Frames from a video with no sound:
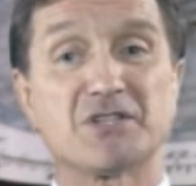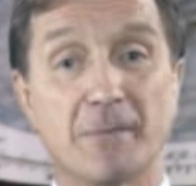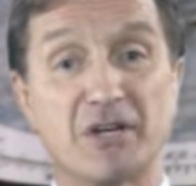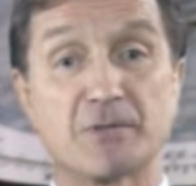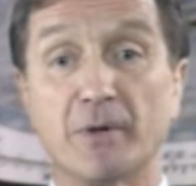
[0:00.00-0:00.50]

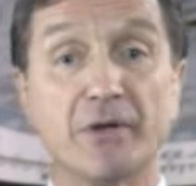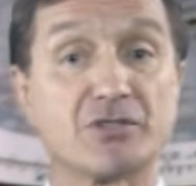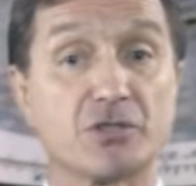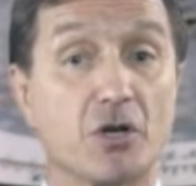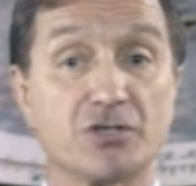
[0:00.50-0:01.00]
some
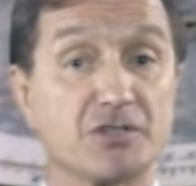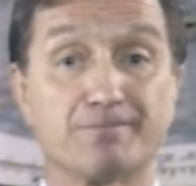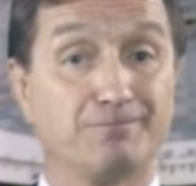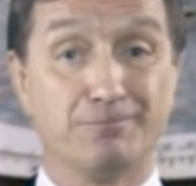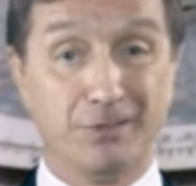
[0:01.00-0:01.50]
experiences are just
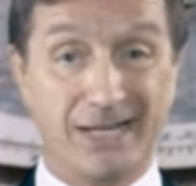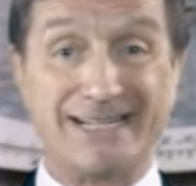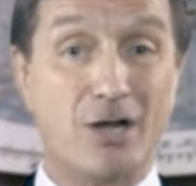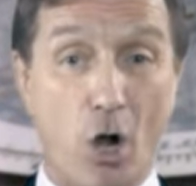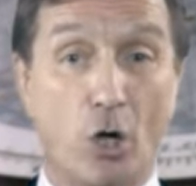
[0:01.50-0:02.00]

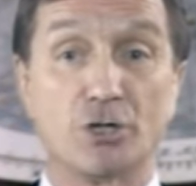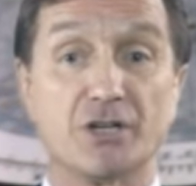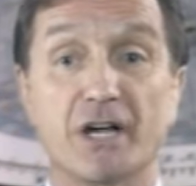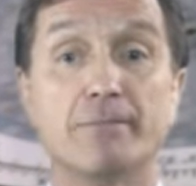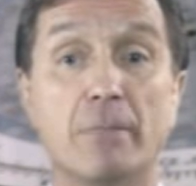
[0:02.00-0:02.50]
plain hard to
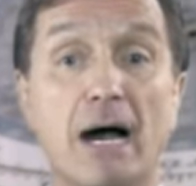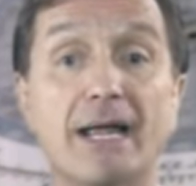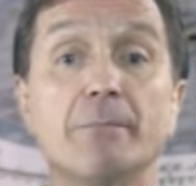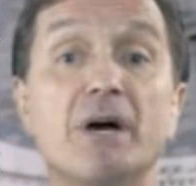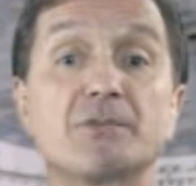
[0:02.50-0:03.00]
come by
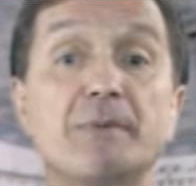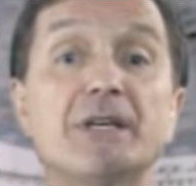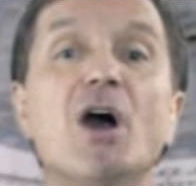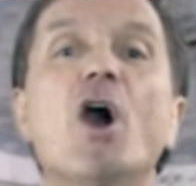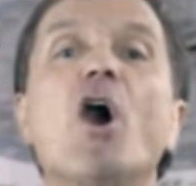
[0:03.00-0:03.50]
and must
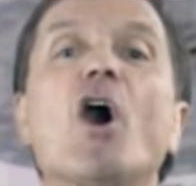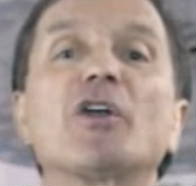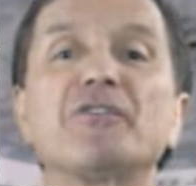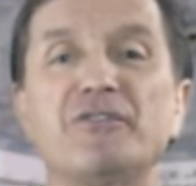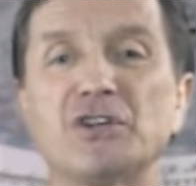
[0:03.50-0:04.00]
be
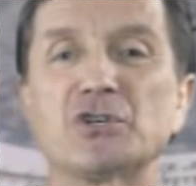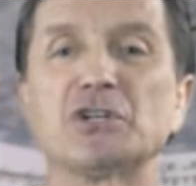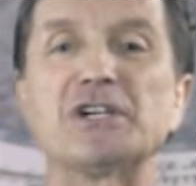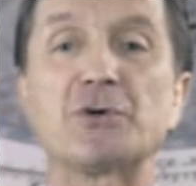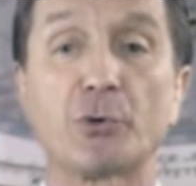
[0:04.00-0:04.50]

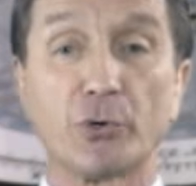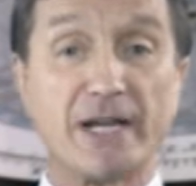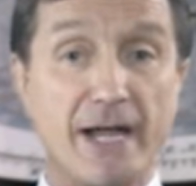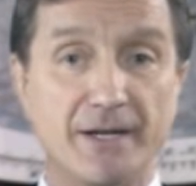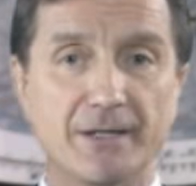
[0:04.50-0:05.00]
artificially
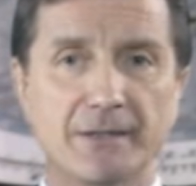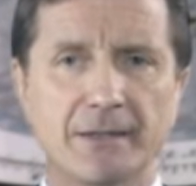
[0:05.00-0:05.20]
created.